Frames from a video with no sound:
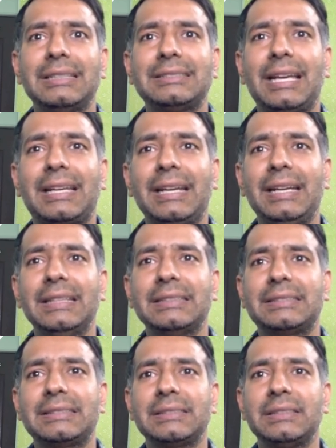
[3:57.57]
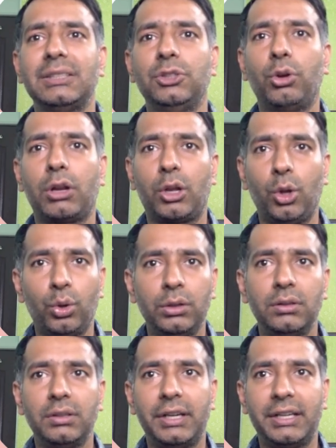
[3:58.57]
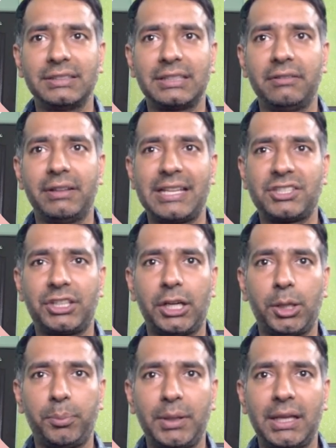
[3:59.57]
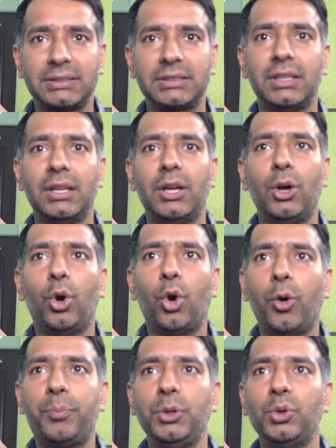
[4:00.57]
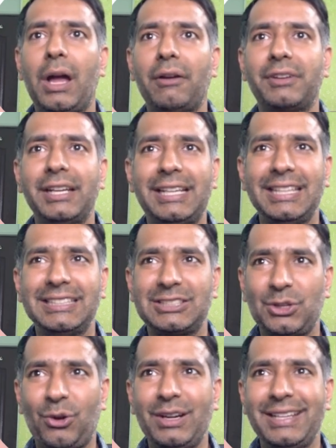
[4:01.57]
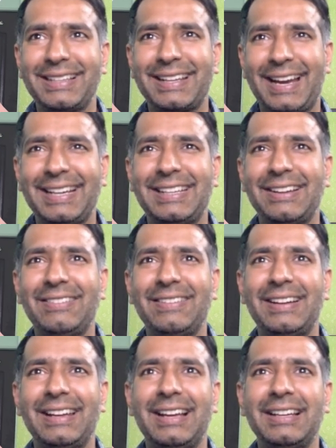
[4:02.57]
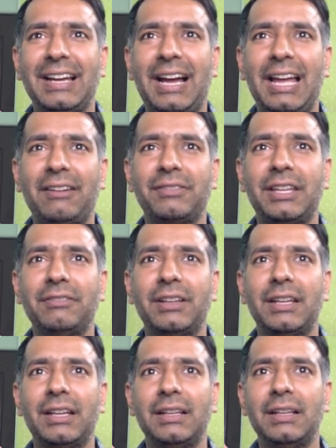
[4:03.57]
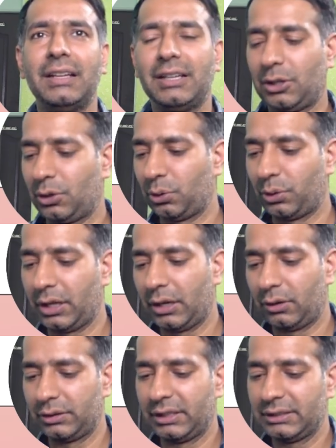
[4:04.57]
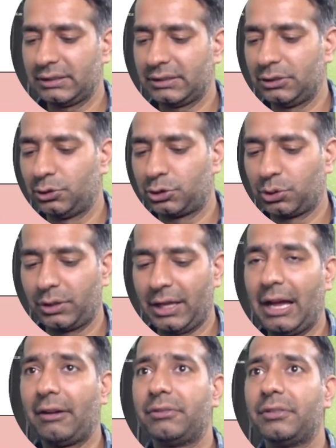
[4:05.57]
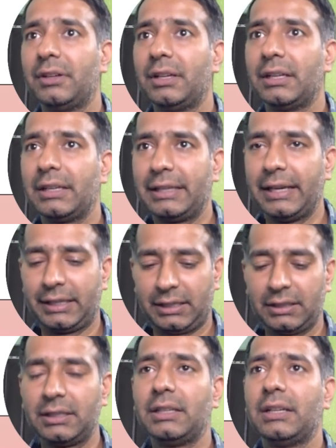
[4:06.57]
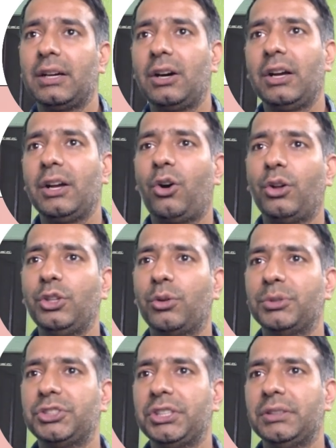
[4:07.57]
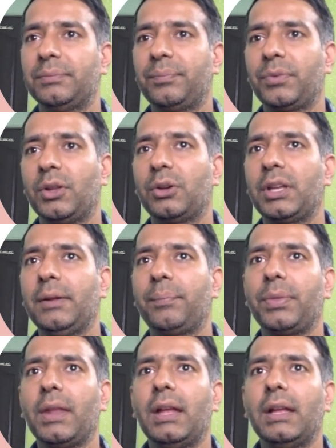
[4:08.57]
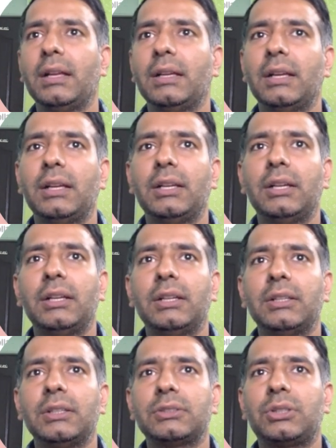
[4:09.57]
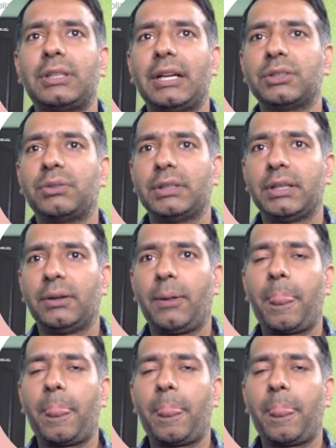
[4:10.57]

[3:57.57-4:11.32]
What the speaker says: Second is your clone. It is given HTTPS. Hope you have installed right now. I have given a tutorial on this. You should have Git on your machine. Okay. So that is one thing.